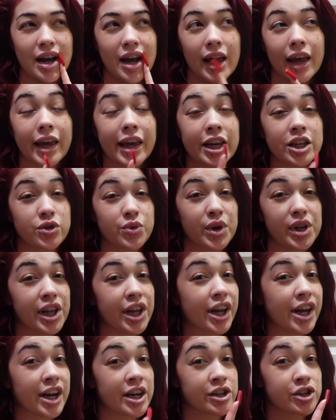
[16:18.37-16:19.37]
He's really
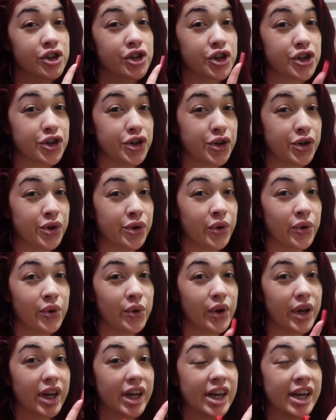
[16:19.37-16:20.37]
good
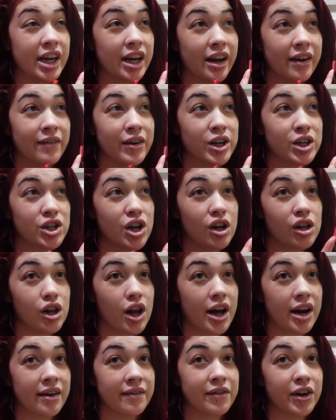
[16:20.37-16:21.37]
too. He covers a
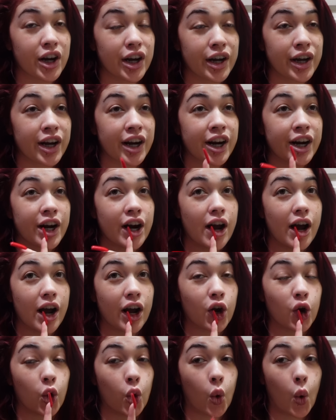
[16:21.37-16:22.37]
lot of good
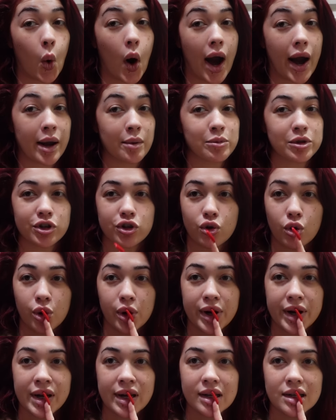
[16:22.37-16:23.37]
crime
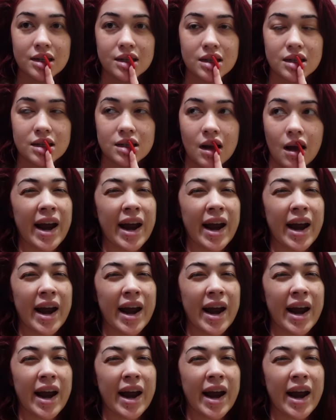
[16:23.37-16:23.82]
stories.